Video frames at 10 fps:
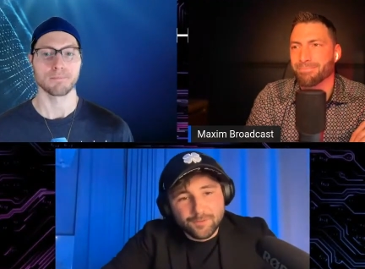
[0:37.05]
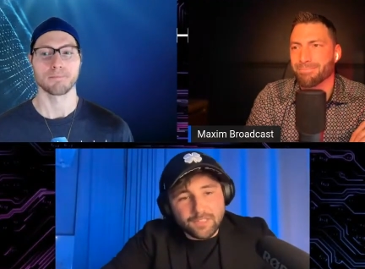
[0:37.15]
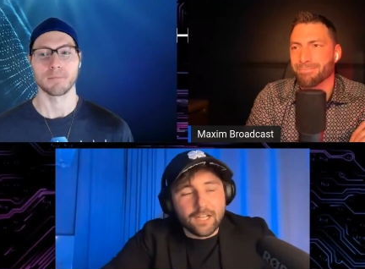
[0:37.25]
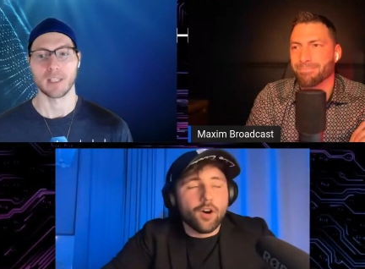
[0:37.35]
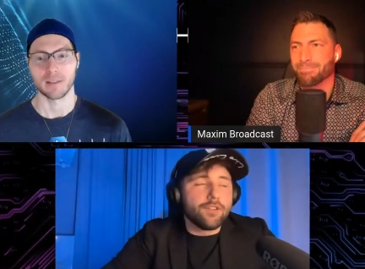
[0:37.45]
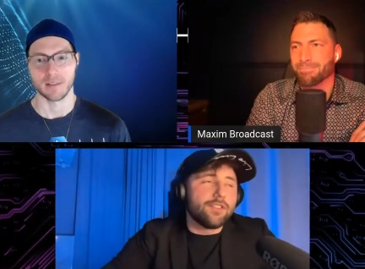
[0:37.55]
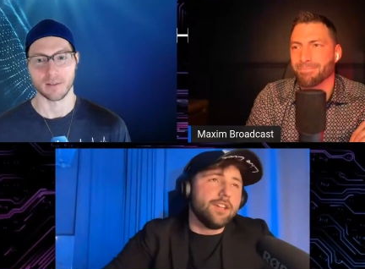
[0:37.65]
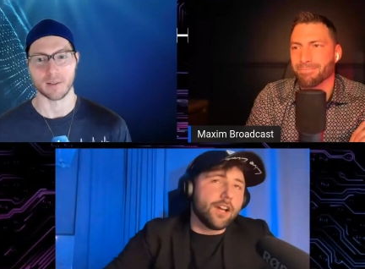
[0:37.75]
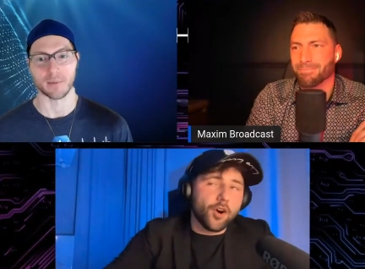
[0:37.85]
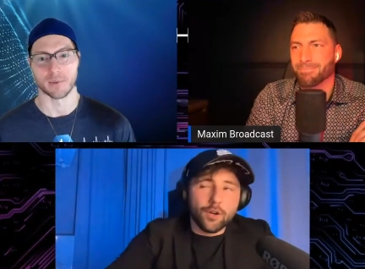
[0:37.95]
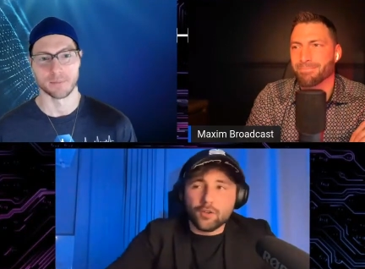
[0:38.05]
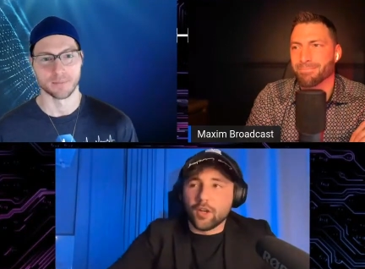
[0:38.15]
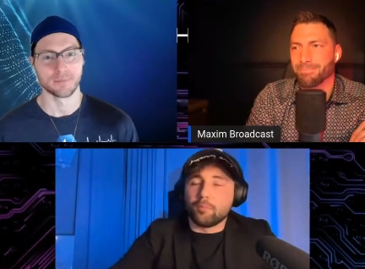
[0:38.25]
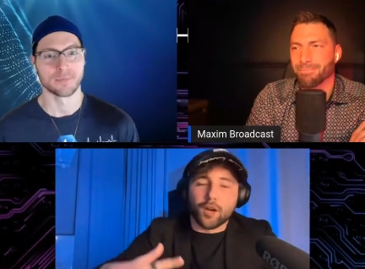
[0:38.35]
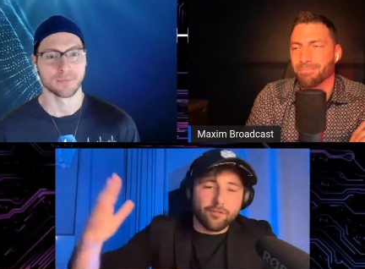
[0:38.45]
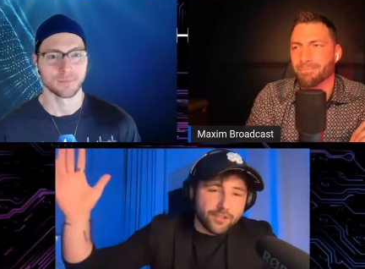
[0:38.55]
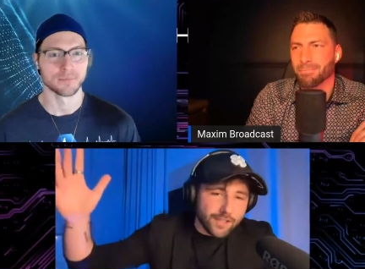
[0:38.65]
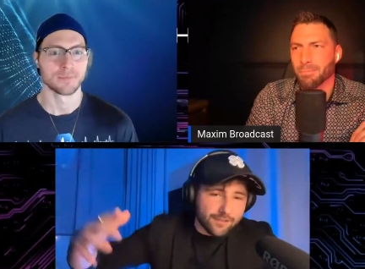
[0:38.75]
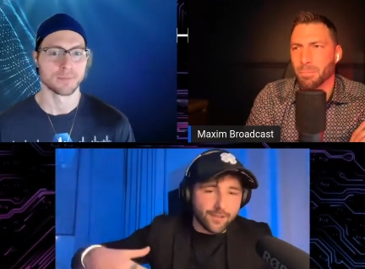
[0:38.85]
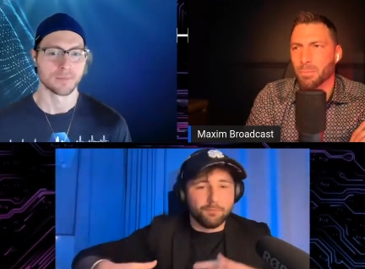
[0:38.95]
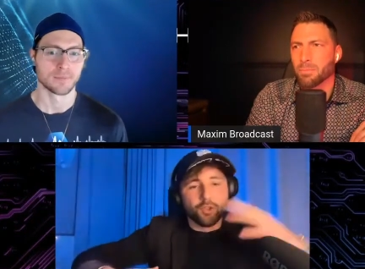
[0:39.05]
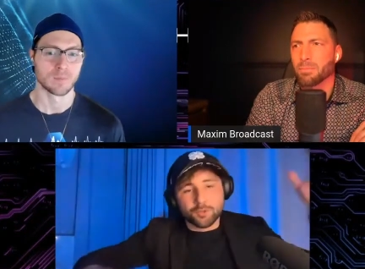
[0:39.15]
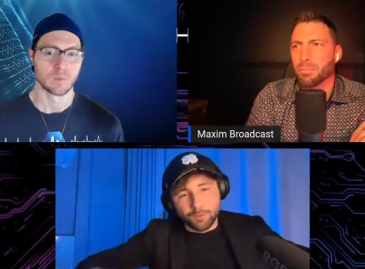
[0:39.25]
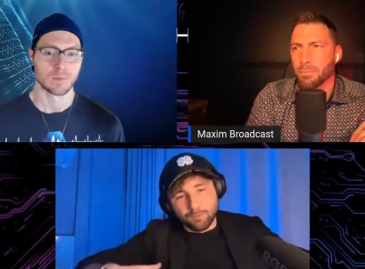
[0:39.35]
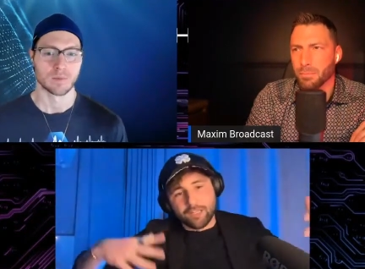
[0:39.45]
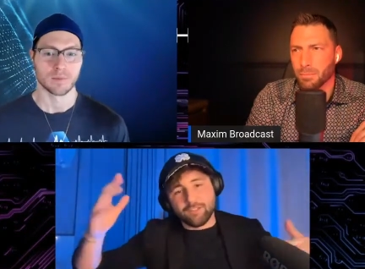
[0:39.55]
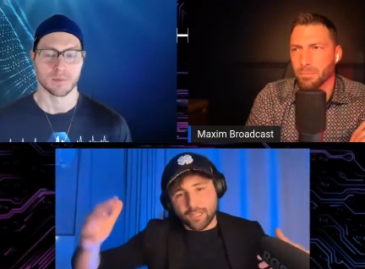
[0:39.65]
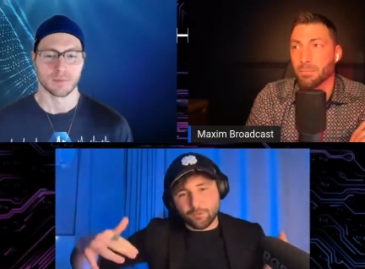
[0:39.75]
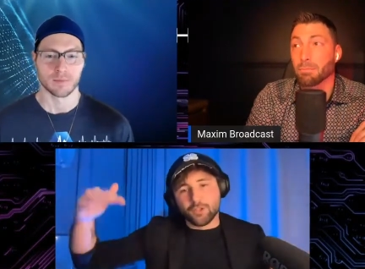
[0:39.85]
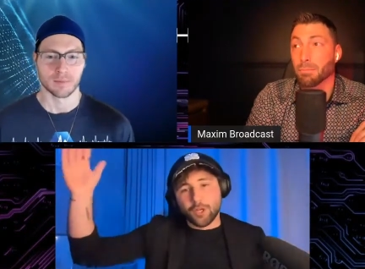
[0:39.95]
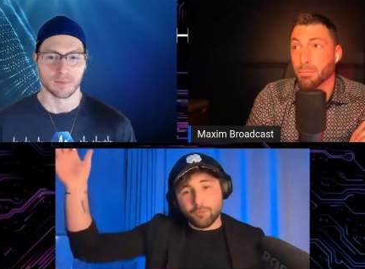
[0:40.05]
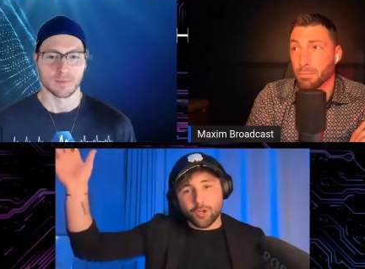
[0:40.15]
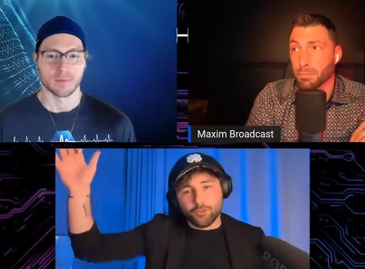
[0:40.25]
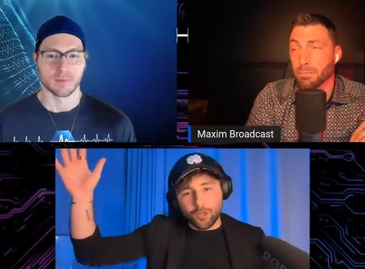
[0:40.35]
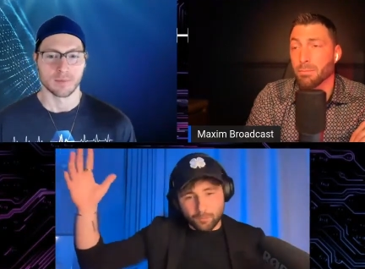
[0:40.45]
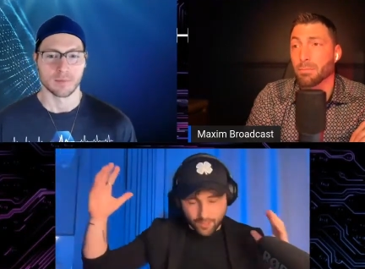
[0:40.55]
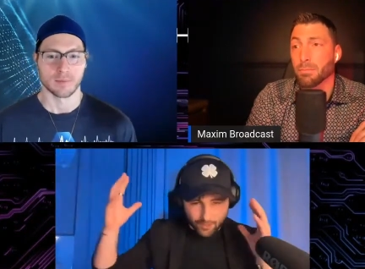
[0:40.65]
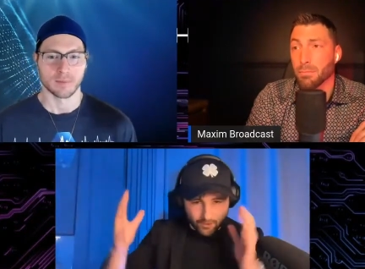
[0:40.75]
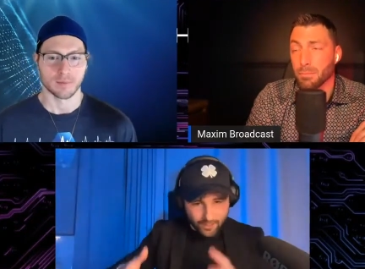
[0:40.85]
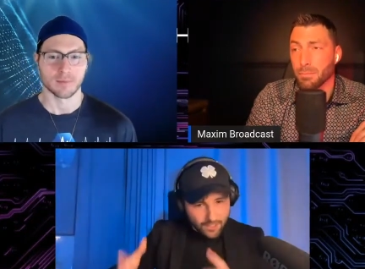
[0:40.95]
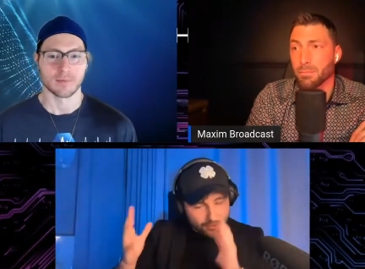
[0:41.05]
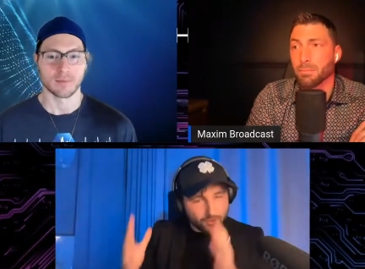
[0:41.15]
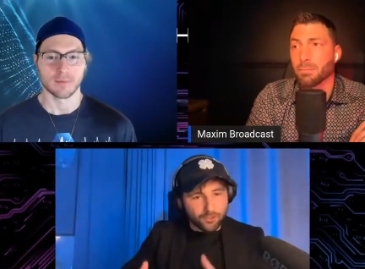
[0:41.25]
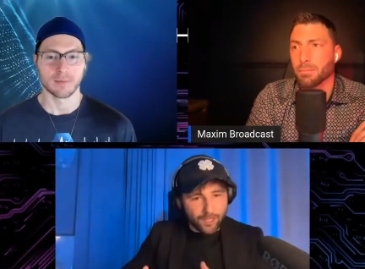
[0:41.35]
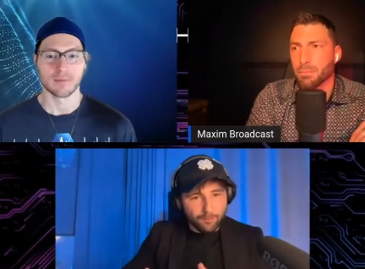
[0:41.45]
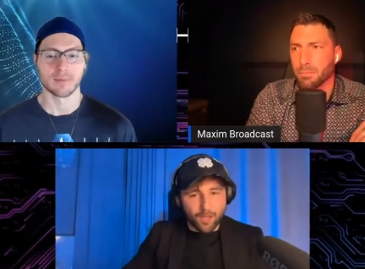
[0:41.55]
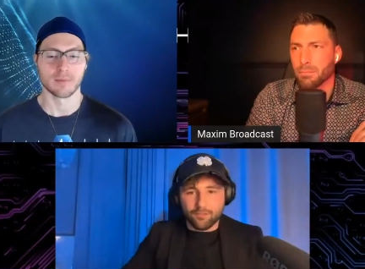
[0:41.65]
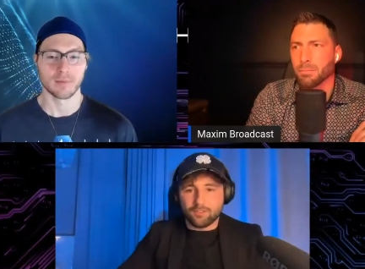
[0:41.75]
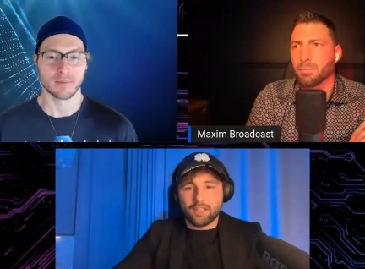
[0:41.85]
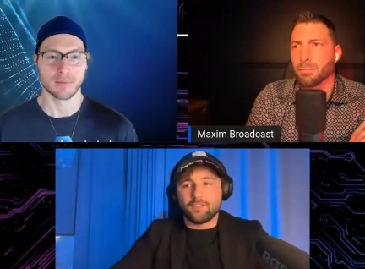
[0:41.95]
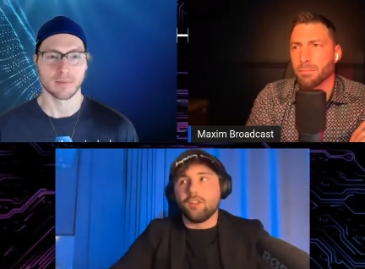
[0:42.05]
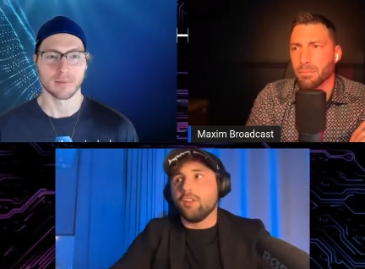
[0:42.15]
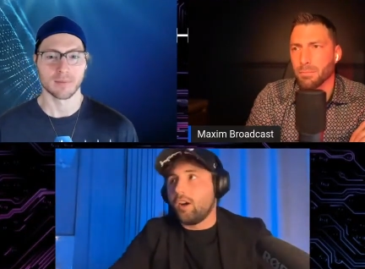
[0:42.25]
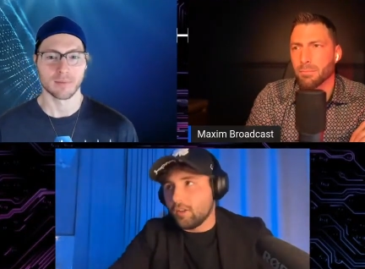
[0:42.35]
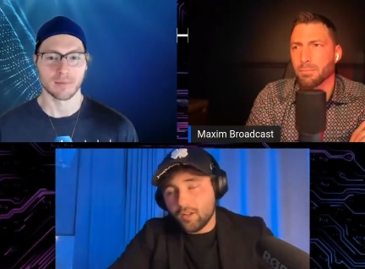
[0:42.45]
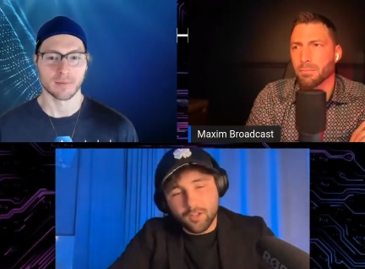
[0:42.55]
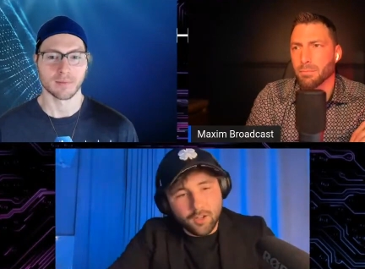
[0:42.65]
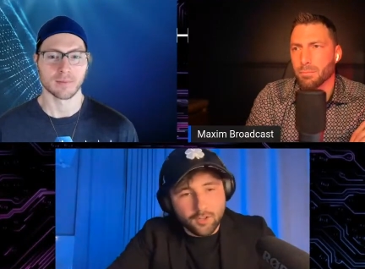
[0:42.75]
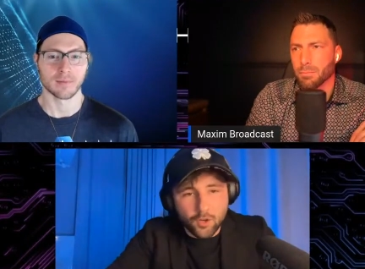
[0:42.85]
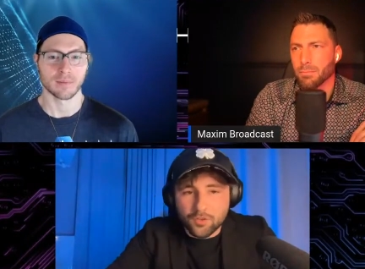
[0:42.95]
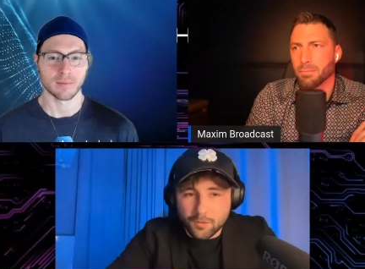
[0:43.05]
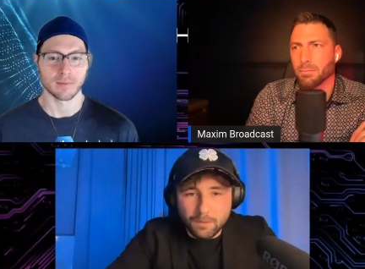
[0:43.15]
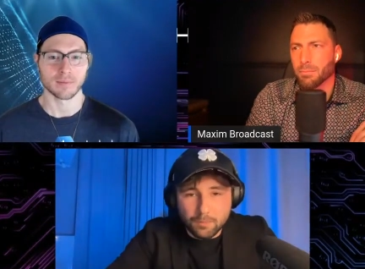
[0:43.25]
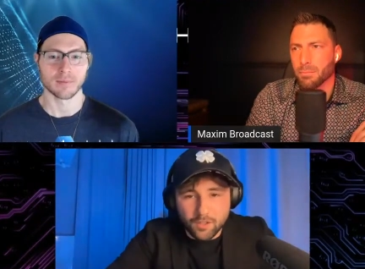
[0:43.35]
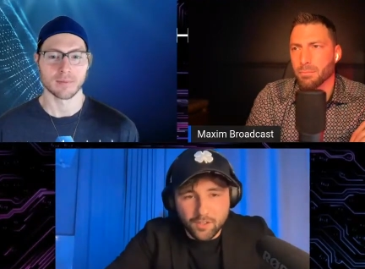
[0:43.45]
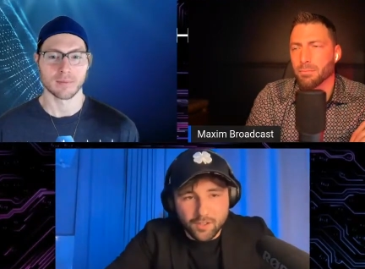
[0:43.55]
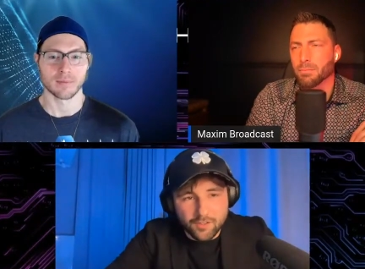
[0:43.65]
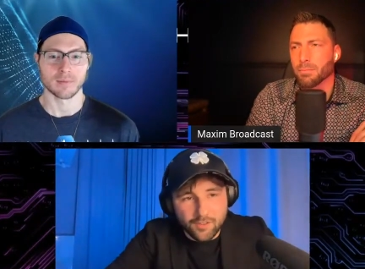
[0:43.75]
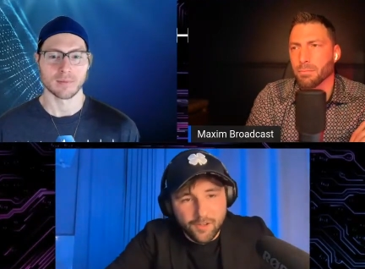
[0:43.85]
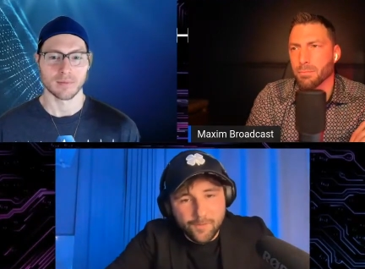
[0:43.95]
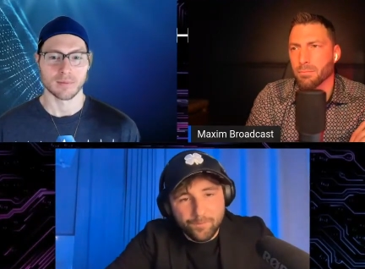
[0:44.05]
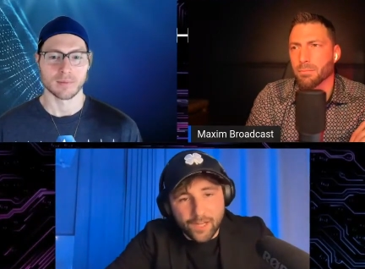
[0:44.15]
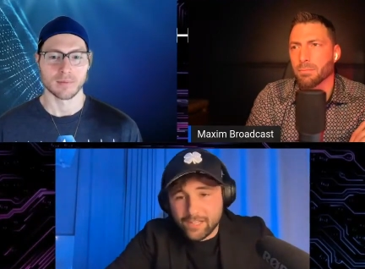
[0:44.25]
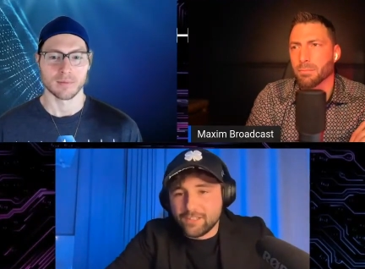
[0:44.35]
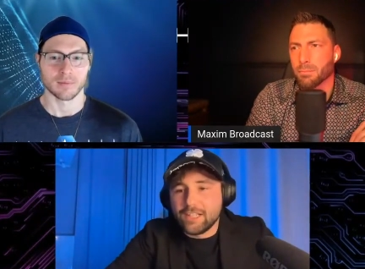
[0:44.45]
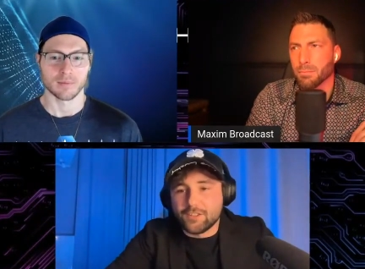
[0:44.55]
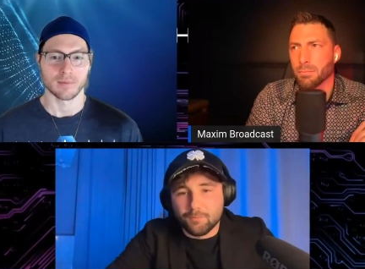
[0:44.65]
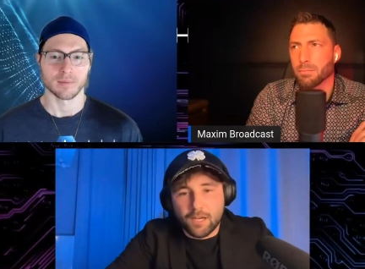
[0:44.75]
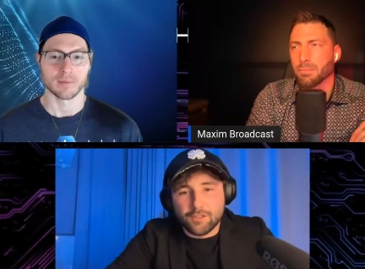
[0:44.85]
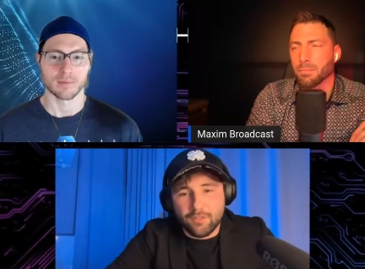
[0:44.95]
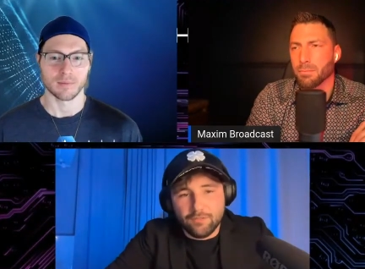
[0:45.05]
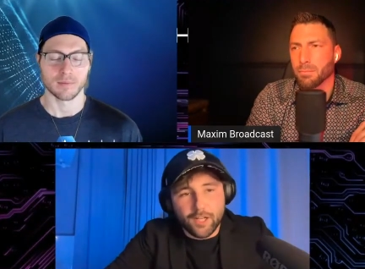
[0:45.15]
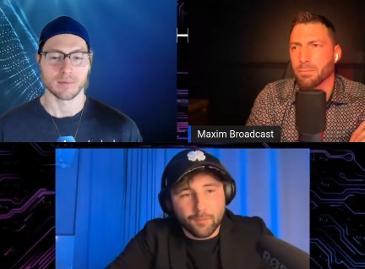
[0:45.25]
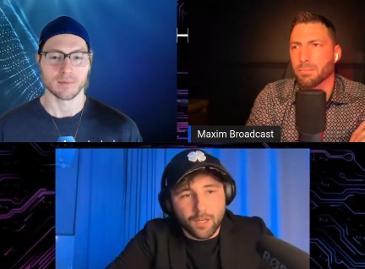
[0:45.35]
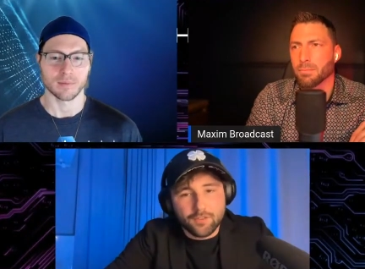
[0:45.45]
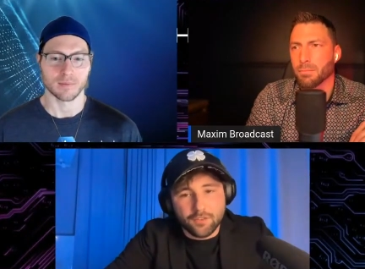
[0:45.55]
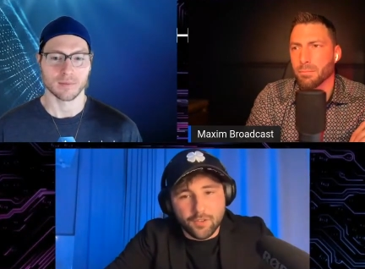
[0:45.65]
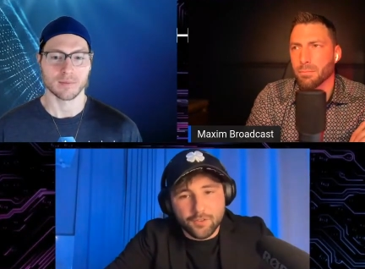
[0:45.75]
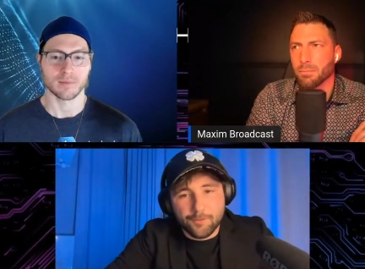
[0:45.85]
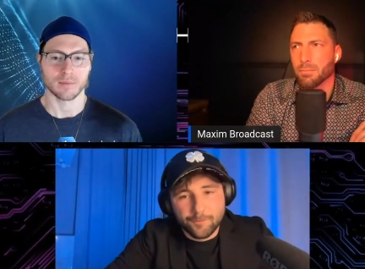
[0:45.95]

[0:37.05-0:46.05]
Speaker 1: And obviously you yeah. can go into like private jets and multiple places. That's when the number goes up. But like your initial dream life, it's, it's a lot, lot, lot closer than people realize. And I think it's a massively valuable exercise.